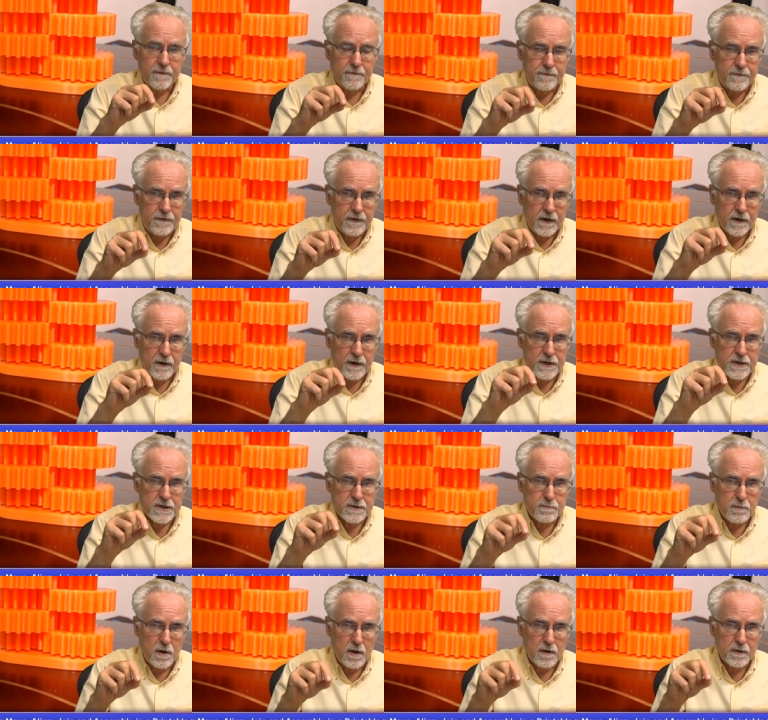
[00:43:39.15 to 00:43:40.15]
very
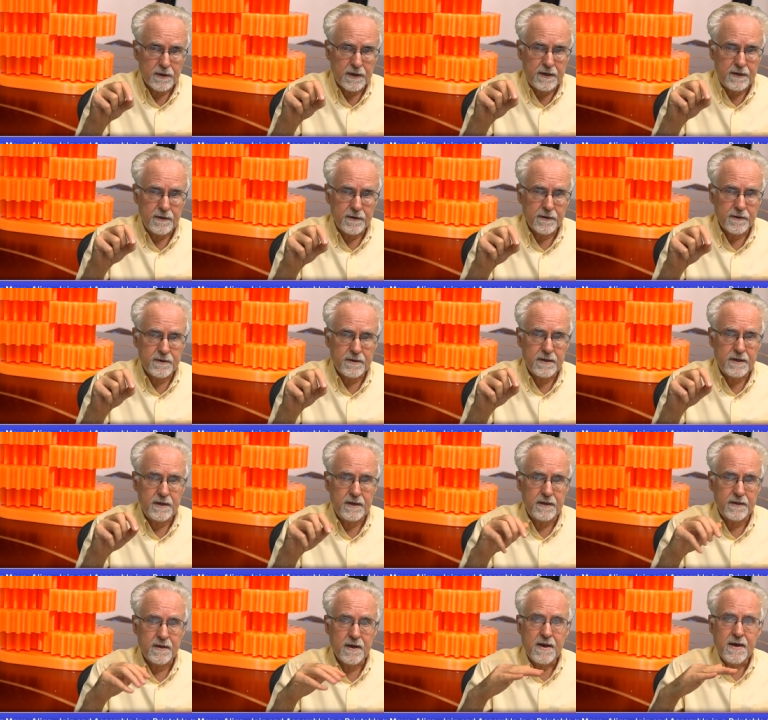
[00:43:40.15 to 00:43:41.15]
small gear
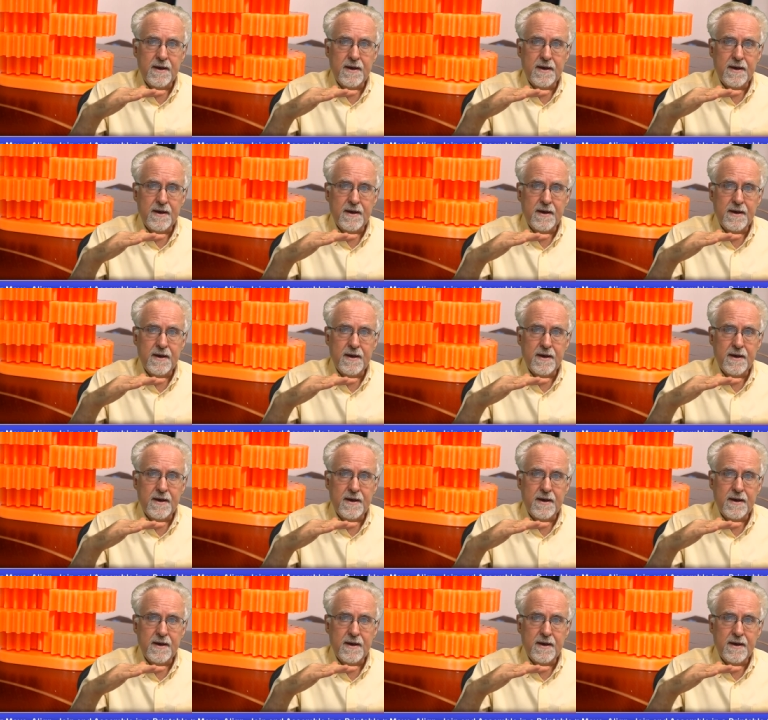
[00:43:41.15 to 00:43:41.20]
teeth,